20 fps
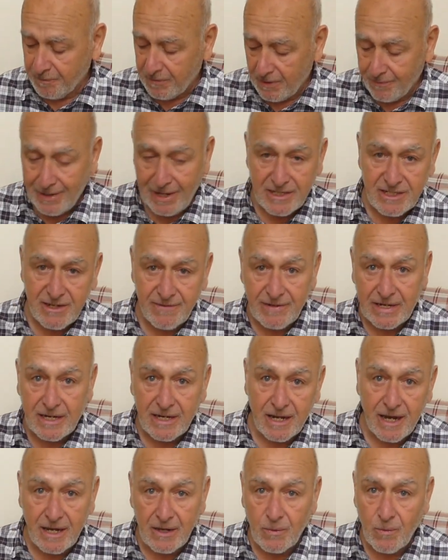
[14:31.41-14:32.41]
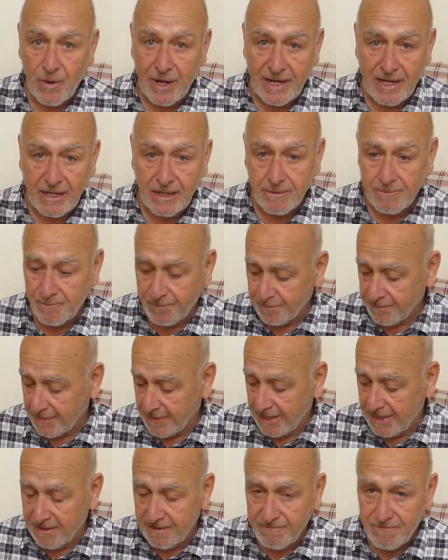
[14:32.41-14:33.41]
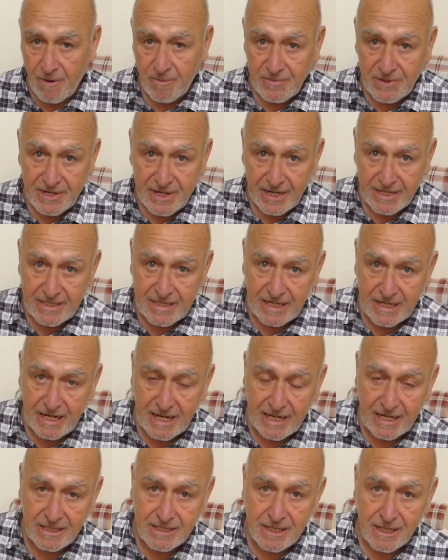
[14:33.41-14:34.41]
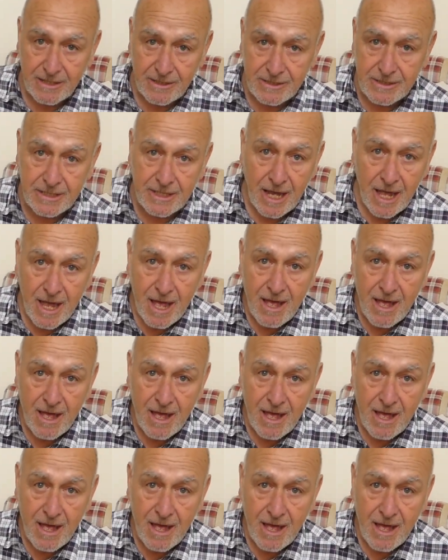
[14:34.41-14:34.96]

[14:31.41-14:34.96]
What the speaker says: Relatively lightweight, from the 1980s.